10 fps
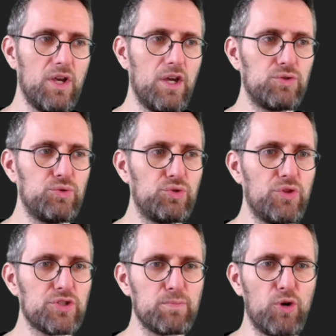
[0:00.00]
Due to
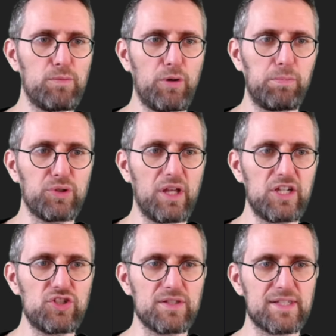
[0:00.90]
the small
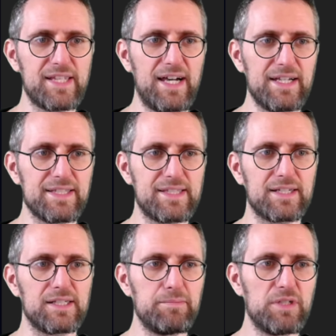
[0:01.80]
population size
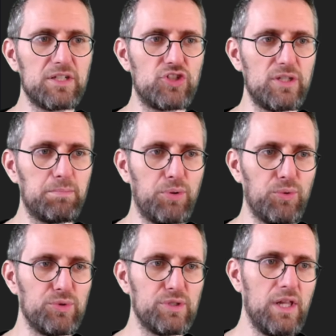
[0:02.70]
and limited gene
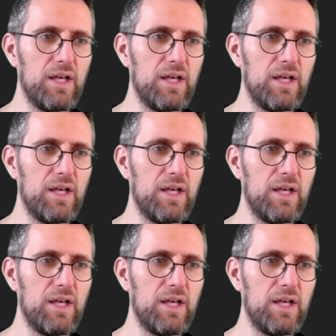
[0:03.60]
pool,